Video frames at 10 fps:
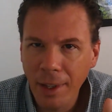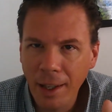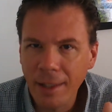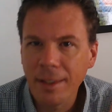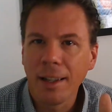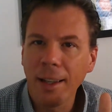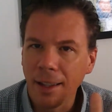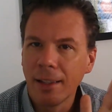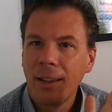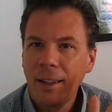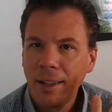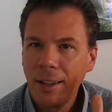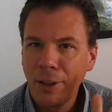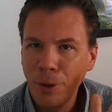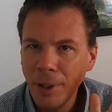I said, hey,
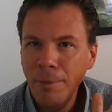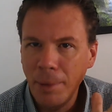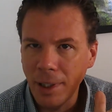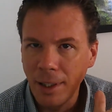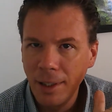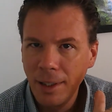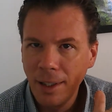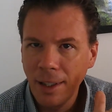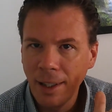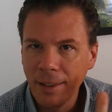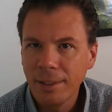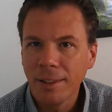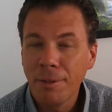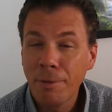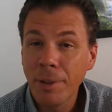Olympia, and it's
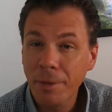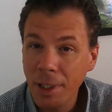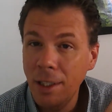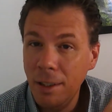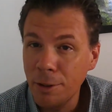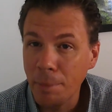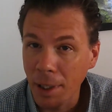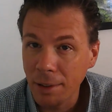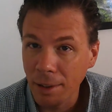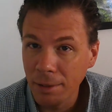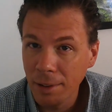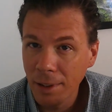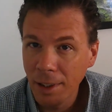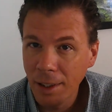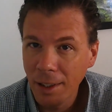1,500 pesos.
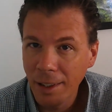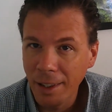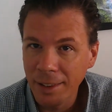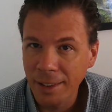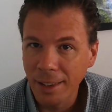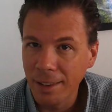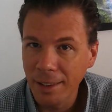I said,